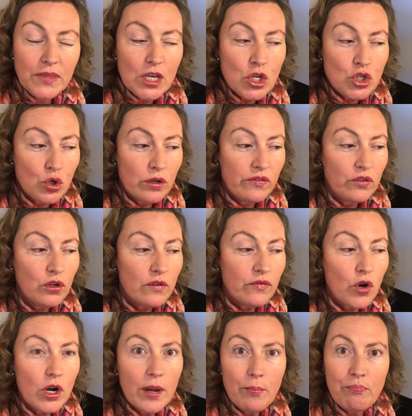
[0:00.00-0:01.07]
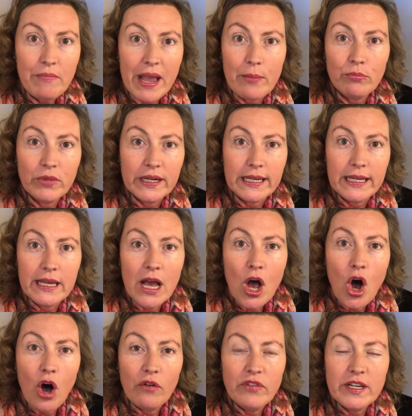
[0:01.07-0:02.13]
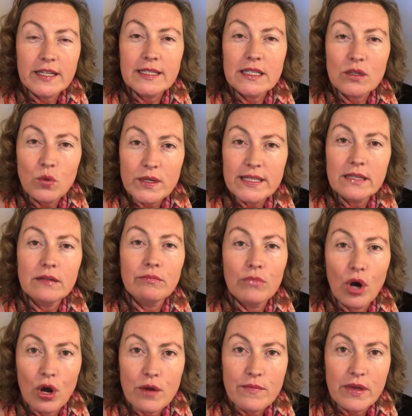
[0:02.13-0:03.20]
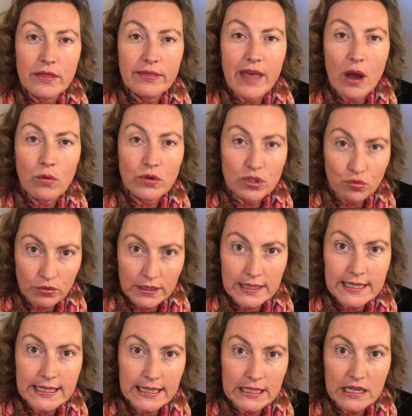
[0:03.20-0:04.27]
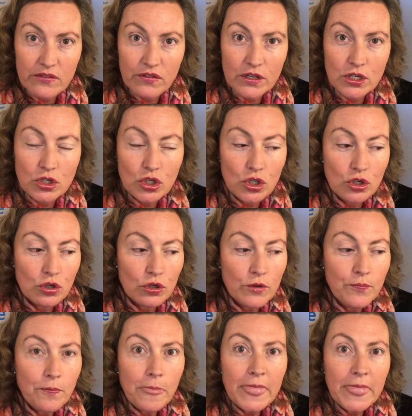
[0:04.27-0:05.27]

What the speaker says: So if you've got a memory of an exquisite moment that was really significant to you,